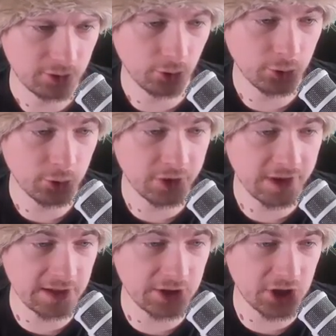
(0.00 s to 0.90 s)
Don't you
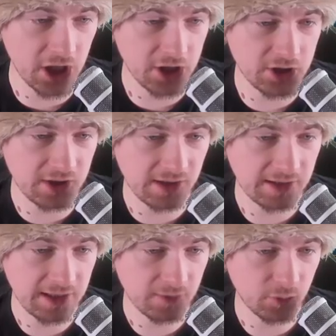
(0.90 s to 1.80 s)
say they changed it and
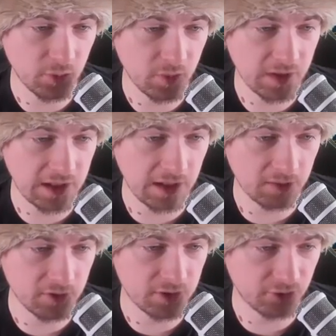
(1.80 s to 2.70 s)
they have to be my
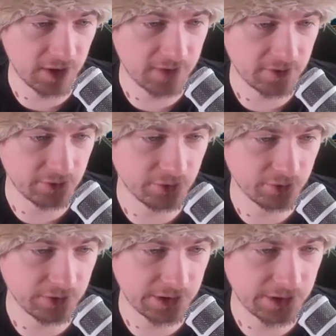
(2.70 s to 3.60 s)
current rival to
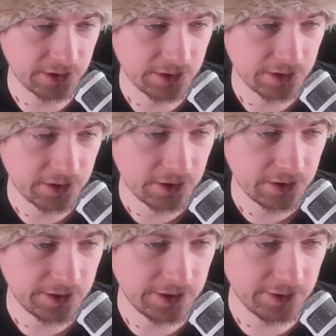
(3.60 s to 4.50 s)
do this?
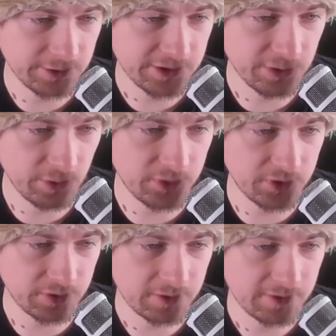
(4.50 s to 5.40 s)
See, there's no
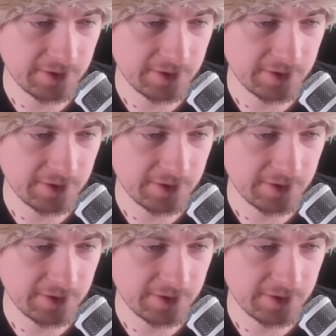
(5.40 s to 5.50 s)
option.